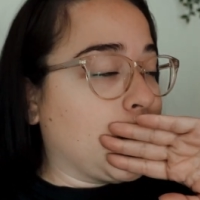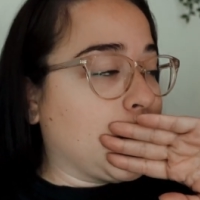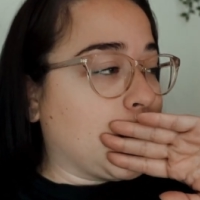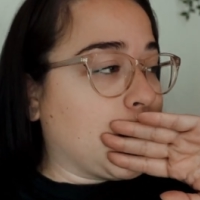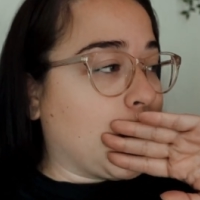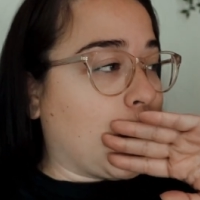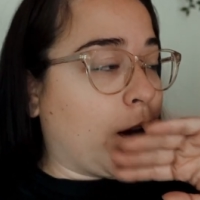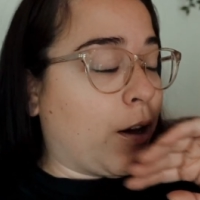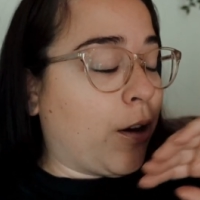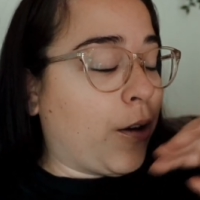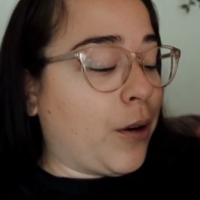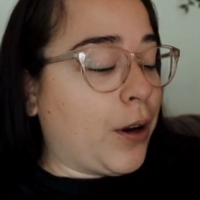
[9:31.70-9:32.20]

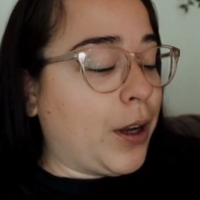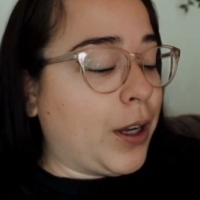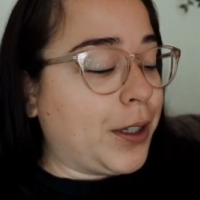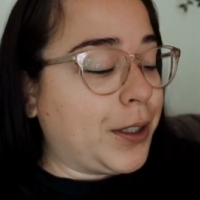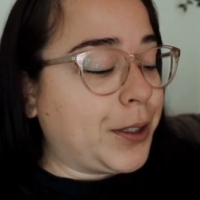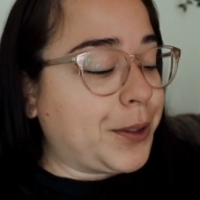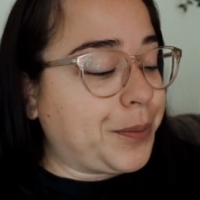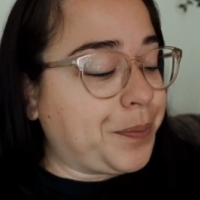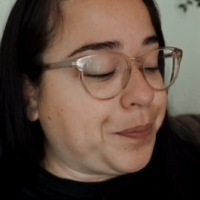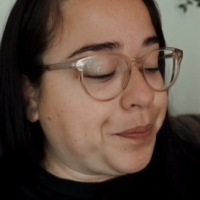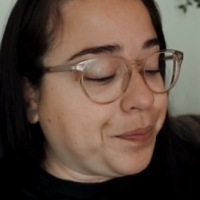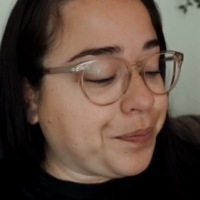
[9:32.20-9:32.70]
So
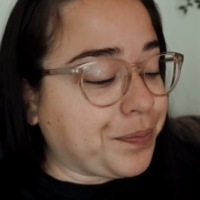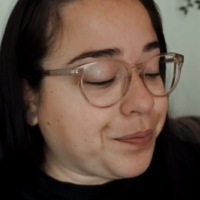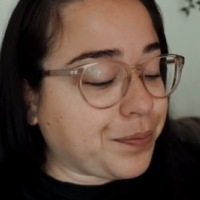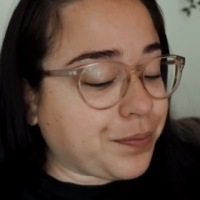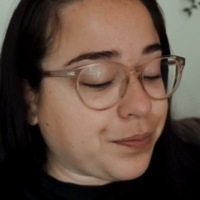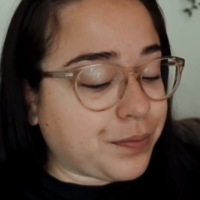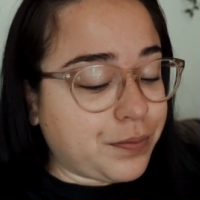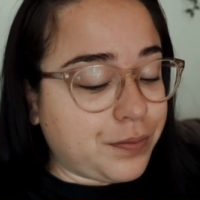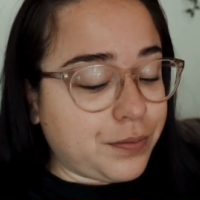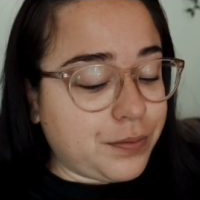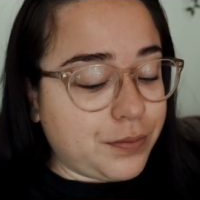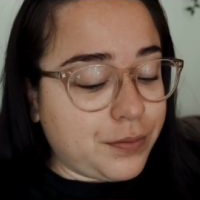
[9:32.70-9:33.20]

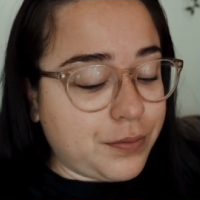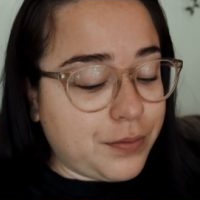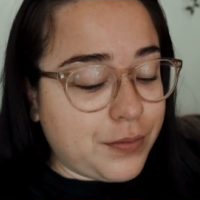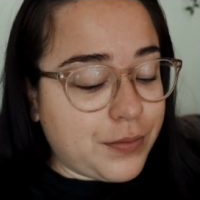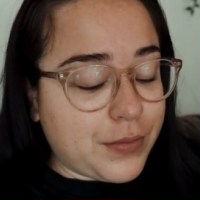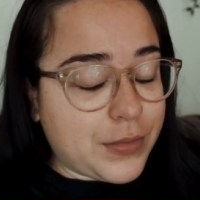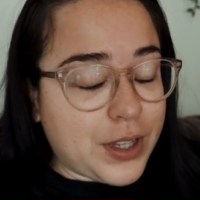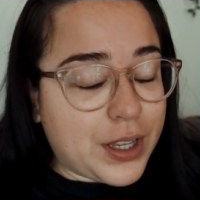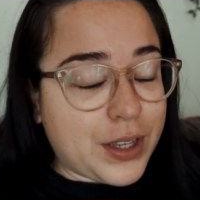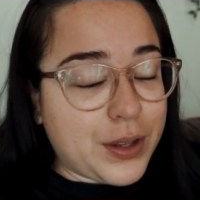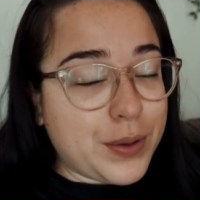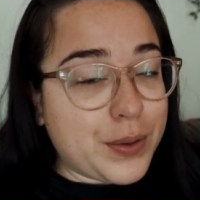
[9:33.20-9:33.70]

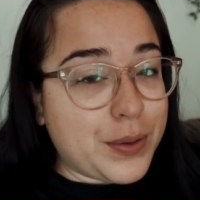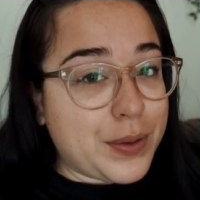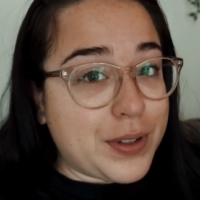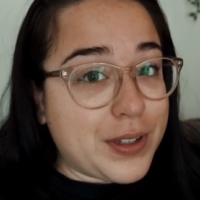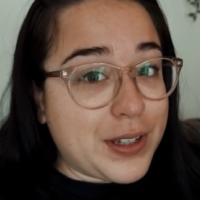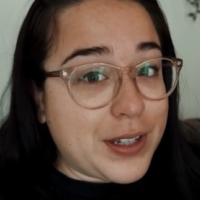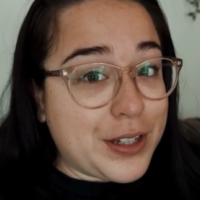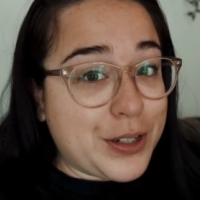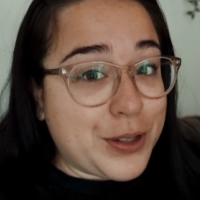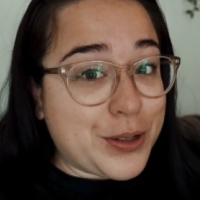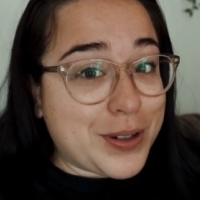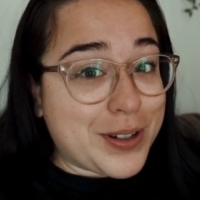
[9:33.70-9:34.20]
it
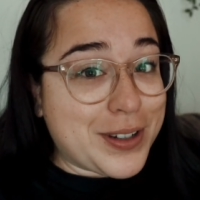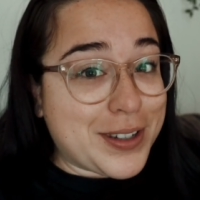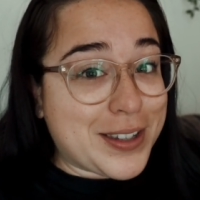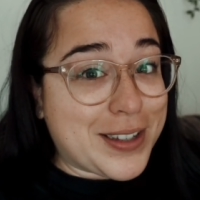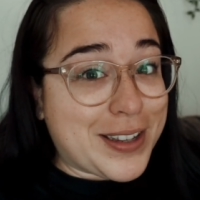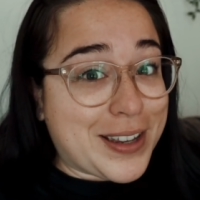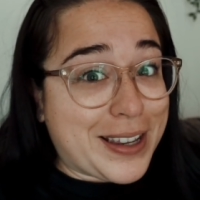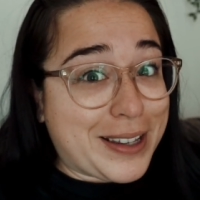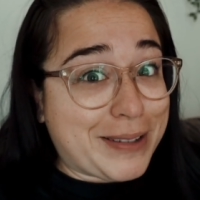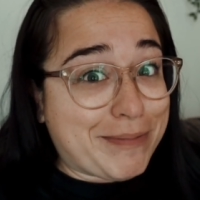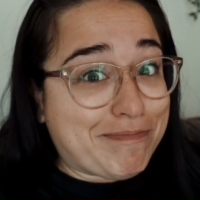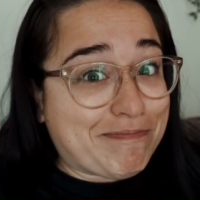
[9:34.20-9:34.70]
was
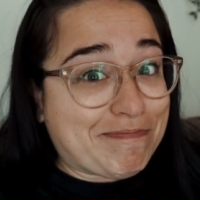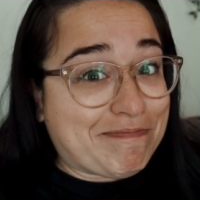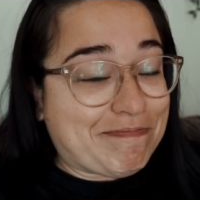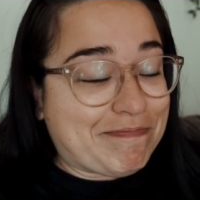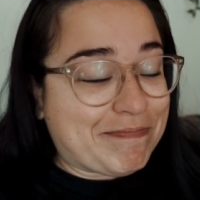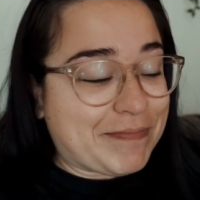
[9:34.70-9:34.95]
interesting.